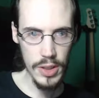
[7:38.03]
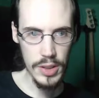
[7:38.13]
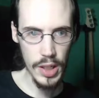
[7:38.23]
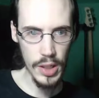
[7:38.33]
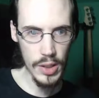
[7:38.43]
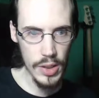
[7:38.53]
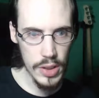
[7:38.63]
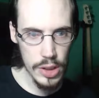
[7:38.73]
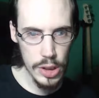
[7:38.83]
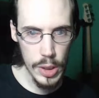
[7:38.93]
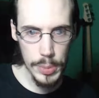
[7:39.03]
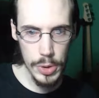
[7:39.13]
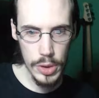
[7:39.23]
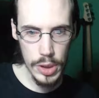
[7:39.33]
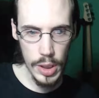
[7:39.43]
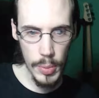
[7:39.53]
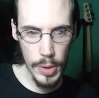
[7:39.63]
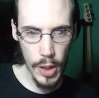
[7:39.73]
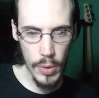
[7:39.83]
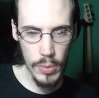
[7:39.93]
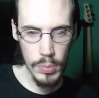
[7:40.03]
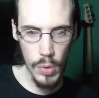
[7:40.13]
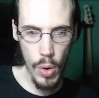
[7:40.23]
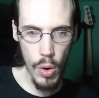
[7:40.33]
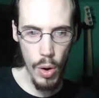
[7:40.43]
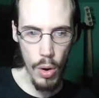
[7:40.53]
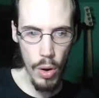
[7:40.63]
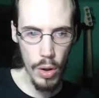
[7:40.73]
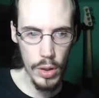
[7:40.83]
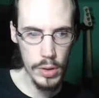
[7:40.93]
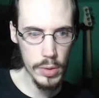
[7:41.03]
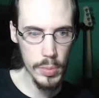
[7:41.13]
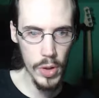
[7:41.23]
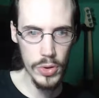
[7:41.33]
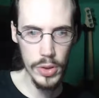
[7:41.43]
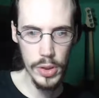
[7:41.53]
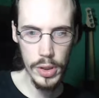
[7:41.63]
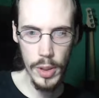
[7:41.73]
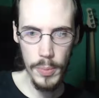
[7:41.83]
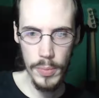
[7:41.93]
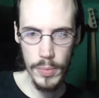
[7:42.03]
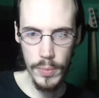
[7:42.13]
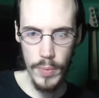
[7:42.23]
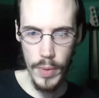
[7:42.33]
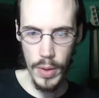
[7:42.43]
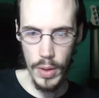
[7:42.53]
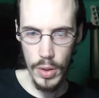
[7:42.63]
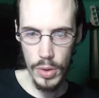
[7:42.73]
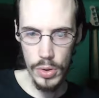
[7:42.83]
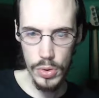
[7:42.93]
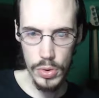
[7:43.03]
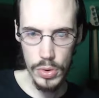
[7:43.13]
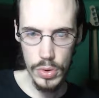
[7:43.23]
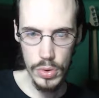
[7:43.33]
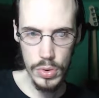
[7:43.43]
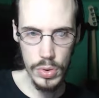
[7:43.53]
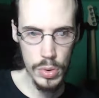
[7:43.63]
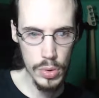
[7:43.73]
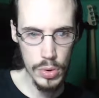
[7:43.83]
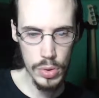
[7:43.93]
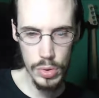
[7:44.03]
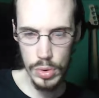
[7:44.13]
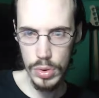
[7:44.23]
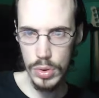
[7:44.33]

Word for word: Like, ships are just coming out. Meryl's looking up. Doosh, doosh, doosh, doosh.